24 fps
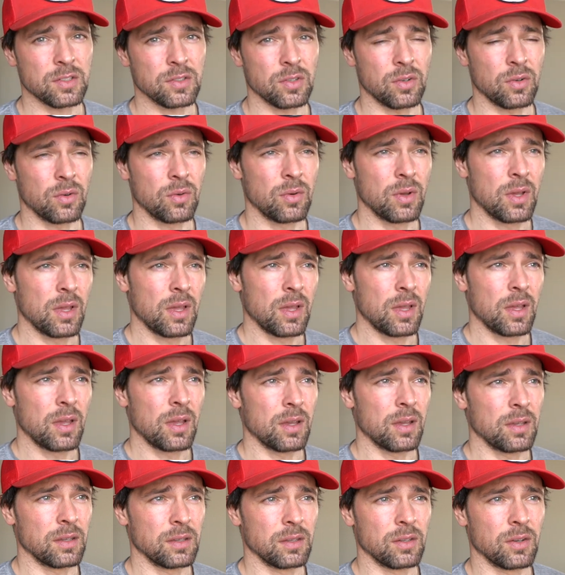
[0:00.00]
So,
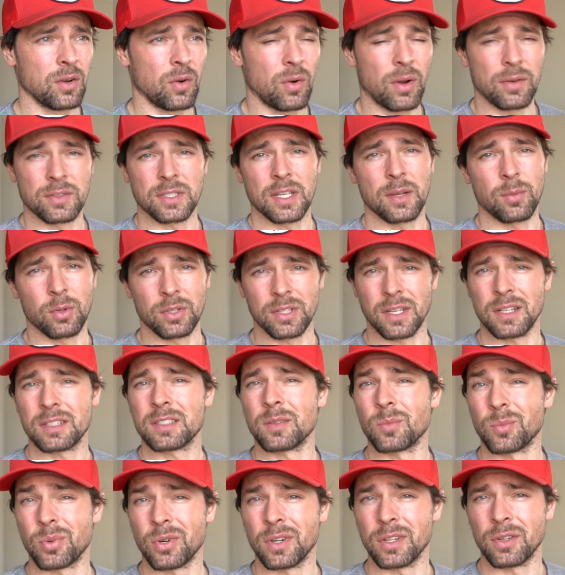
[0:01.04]
I was able to get
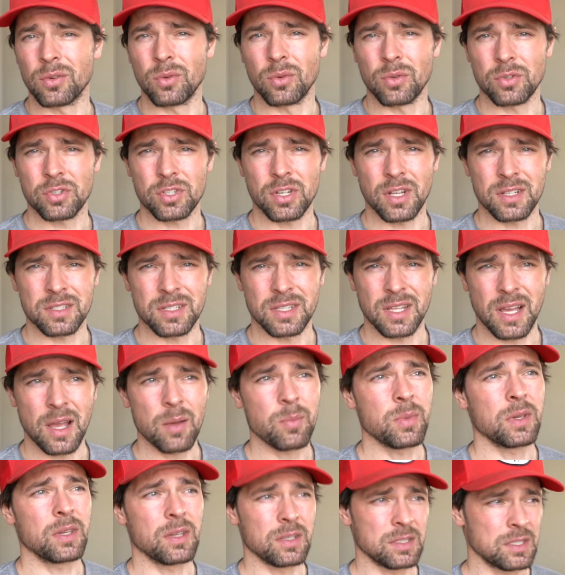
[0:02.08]
some pretty cool shots of
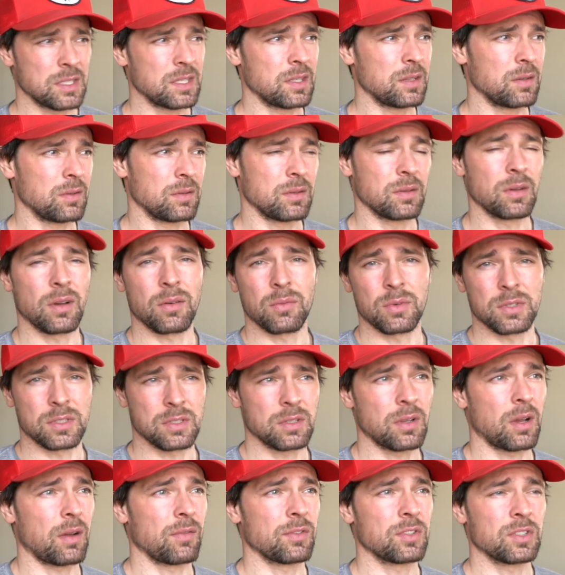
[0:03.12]
that because he
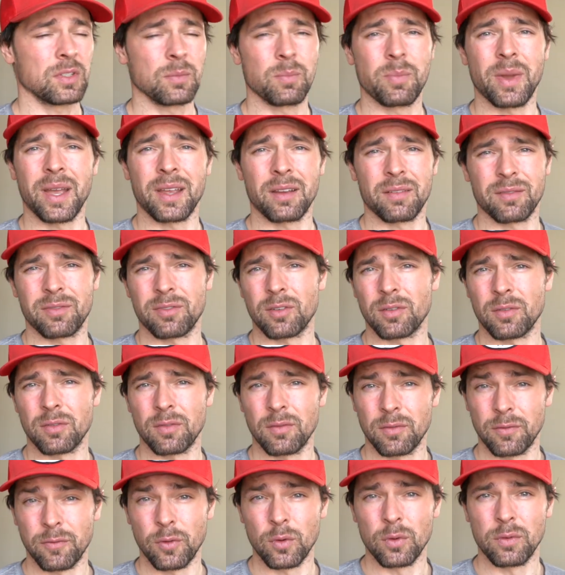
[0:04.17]
was obviously begging for
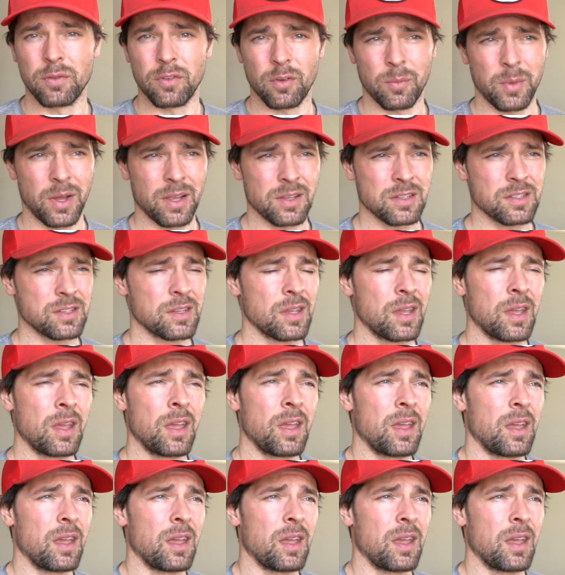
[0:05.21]
food from us.